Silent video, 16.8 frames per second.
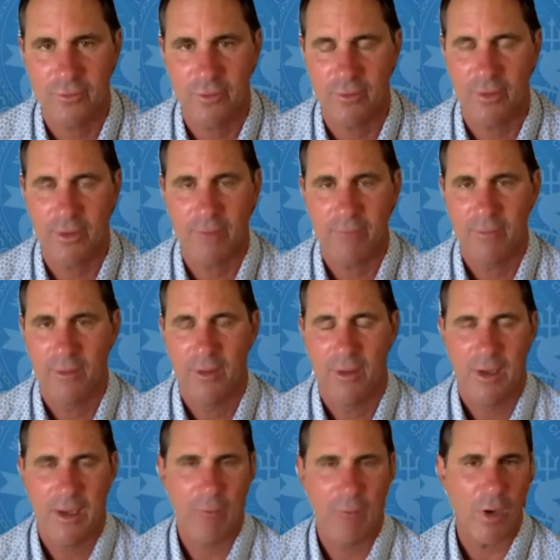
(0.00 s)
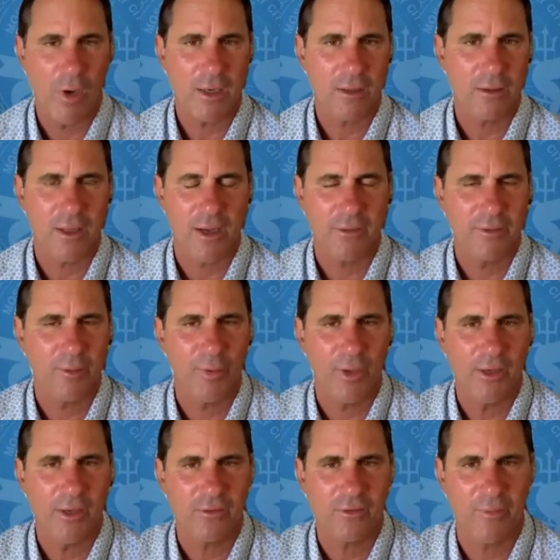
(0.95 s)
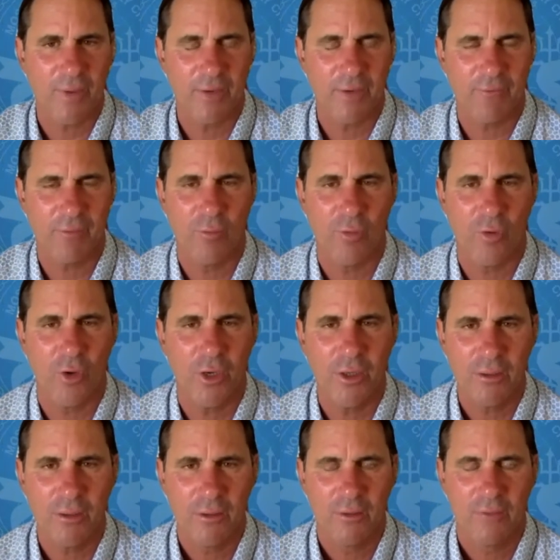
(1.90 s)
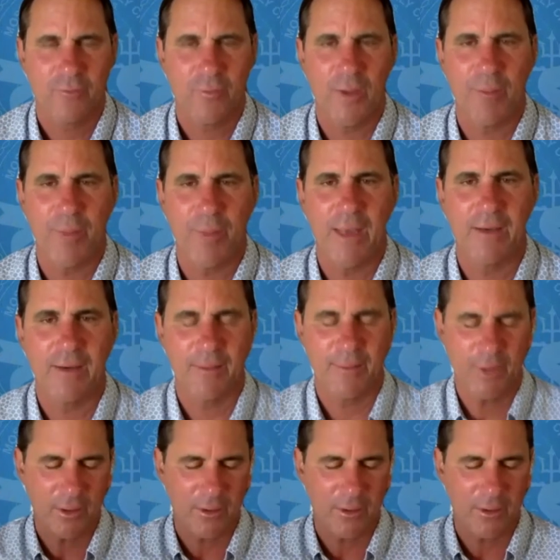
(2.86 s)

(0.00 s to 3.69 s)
I walk along the bay just about every morning. It's my pandemic